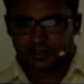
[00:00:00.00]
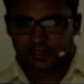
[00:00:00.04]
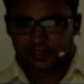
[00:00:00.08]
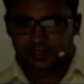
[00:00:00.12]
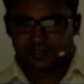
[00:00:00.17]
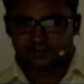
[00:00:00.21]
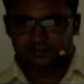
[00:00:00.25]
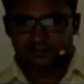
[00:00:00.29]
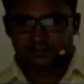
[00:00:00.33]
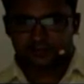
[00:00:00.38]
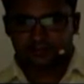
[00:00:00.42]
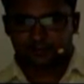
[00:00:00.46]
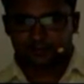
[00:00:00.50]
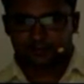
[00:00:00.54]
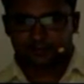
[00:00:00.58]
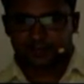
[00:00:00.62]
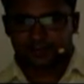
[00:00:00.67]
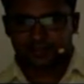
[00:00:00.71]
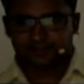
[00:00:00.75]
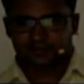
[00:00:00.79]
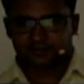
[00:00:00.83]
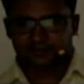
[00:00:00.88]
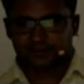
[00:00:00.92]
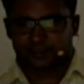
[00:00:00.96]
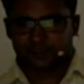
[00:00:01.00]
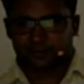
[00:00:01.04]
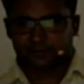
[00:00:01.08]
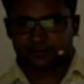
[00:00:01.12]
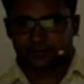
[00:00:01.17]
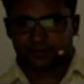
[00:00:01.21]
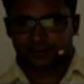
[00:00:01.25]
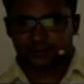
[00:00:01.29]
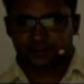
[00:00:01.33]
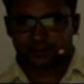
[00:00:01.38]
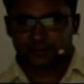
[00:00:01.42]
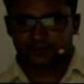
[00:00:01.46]
And as the page
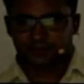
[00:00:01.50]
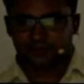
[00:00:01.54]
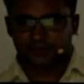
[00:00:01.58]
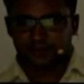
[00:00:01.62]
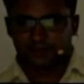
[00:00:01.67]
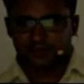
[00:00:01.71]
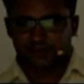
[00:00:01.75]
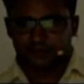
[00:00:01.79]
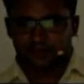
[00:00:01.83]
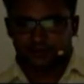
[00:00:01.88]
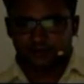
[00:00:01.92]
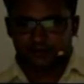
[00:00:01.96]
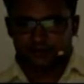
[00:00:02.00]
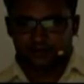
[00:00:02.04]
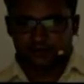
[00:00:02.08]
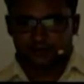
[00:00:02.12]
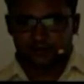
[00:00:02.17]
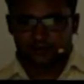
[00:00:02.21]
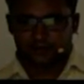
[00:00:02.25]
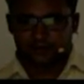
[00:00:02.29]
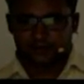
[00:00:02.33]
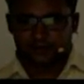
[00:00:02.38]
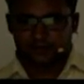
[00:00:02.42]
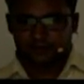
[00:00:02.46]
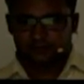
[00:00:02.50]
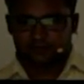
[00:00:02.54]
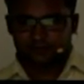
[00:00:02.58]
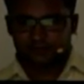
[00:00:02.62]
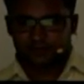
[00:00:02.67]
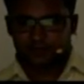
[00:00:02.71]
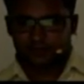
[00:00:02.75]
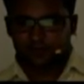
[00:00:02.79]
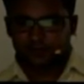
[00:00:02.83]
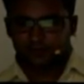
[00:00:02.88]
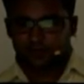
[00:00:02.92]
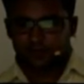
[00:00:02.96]
appears,
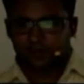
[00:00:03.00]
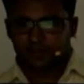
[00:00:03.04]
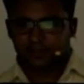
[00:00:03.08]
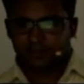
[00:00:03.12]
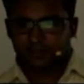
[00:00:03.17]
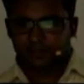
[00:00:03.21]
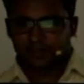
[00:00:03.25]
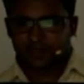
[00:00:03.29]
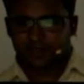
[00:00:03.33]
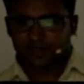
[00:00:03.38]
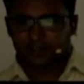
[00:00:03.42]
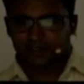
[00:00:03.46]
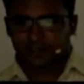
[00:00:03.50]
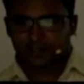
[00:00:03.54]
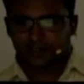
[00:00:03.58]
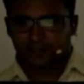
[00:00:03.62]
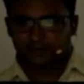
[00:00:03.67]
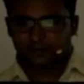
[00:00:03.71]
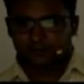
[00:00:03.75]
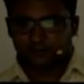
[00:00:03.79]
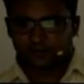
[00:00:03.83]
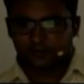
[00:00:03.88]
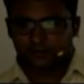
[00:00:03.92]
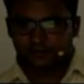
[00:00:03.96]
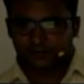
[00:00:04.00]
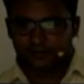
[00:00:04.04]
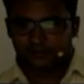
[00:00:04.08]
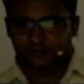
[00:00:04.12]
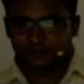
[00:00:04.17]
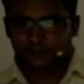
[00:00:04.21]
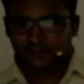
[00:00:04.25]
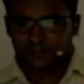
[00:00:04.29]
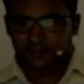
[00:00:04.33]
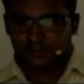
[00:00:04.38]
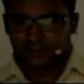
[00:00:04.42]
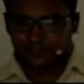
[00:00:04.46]
we'll go and write
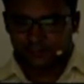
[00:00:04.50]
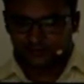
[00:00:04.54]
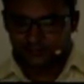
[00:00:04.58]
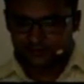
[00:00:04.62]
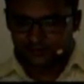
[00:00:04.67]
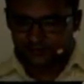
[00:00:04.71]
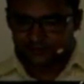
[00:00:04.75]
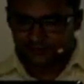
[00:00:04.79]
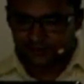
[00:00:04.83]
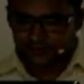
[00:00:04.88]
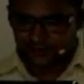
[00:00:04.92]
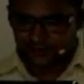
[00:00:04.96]
Infosys in